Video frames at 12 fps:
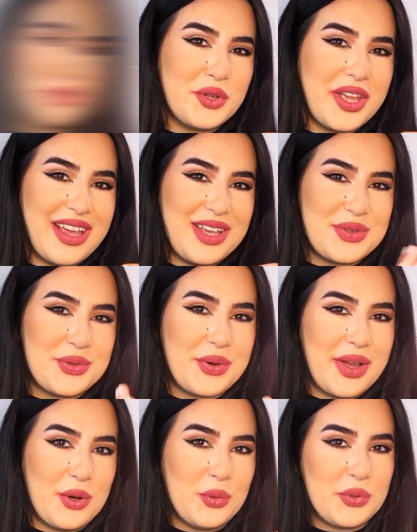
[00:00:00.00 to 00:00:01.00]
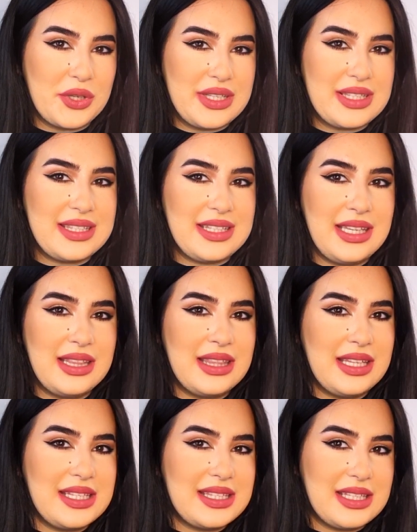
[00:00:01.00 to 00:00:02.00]
Okay guys, so I hope you can see
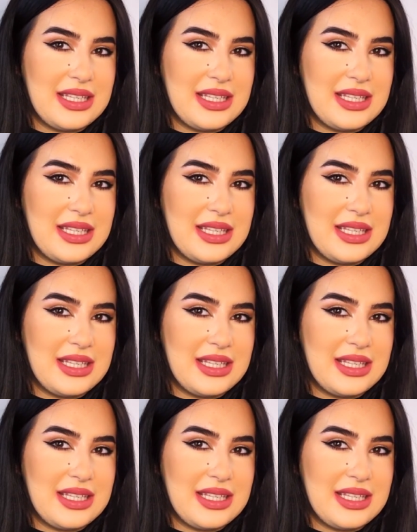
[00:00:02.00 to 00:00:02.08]
this